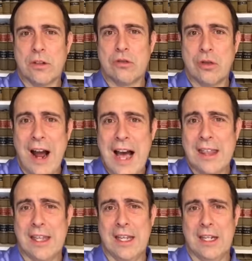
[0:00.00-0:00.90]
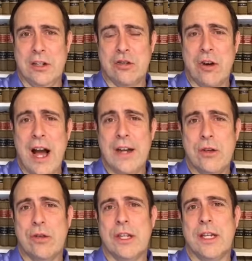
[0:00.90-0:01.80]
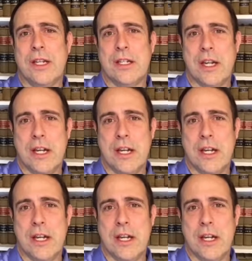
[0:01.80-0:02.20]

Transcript: Try things, try new things,